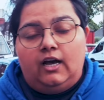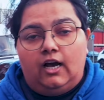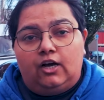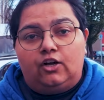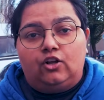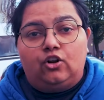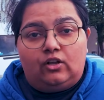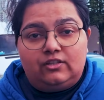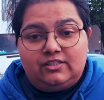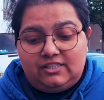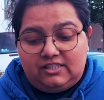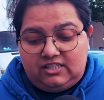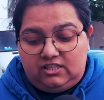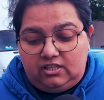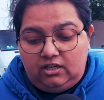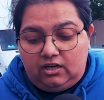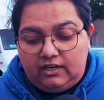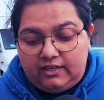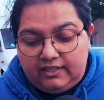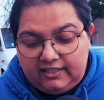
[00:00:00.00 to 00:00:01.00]
across
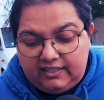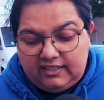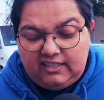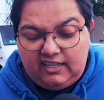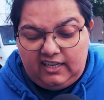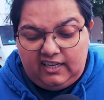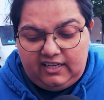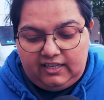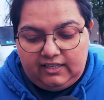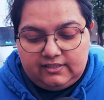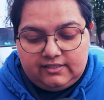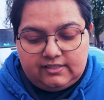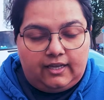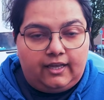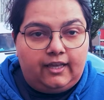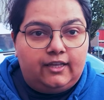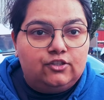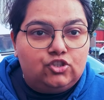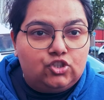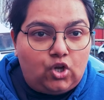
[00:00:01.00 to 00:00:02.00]
13 innings
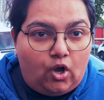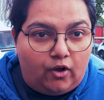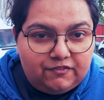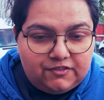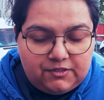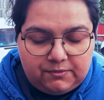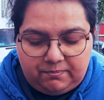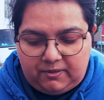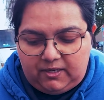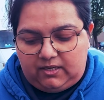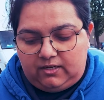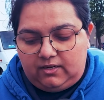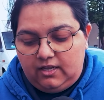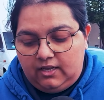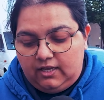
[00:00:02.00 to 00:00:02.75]
against off spin,